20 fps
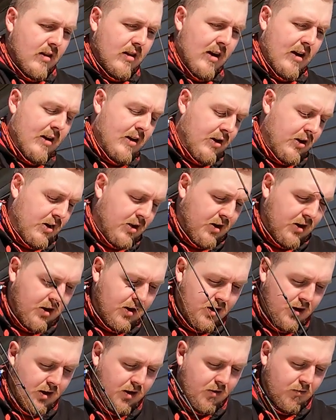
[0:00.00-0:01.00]
Then,
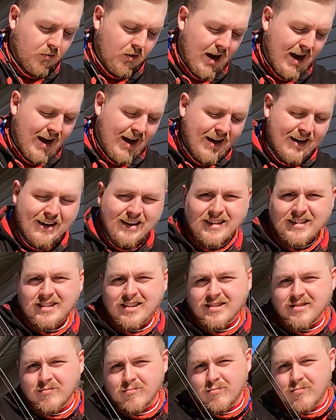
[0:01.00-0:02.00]
rod
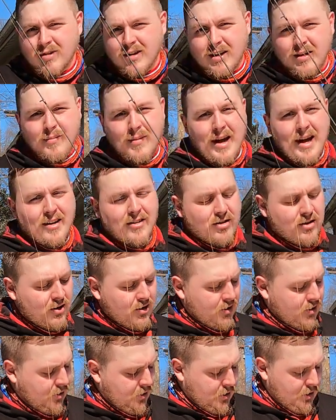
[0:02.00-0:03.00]
doesn't really
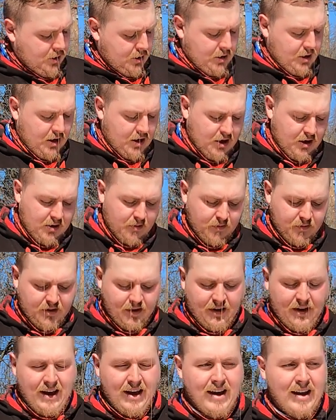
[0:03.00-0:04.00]
matter. Um,
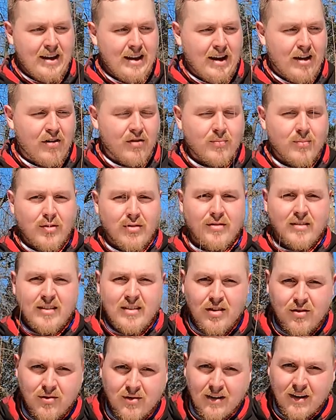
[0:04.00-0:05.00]
today, I was
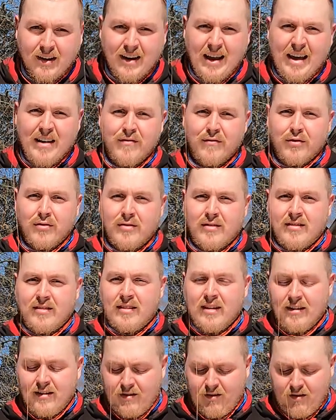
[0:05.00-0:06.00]
mostly using an eight foot
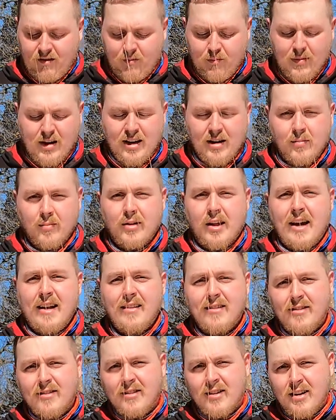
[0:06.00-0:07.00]
six medium
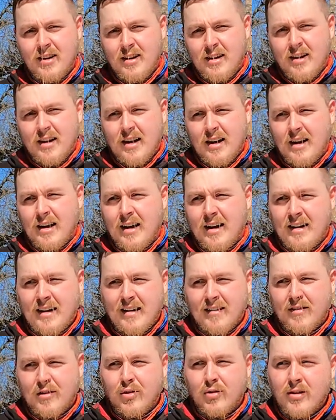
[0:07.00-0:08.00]
light. Uh, I had a
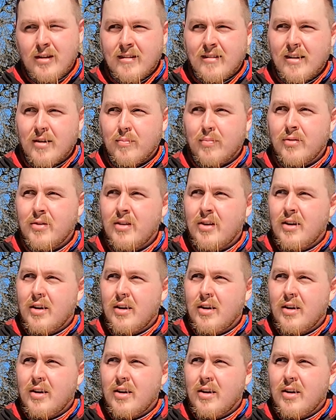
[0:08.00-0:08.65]
nice noodly tip,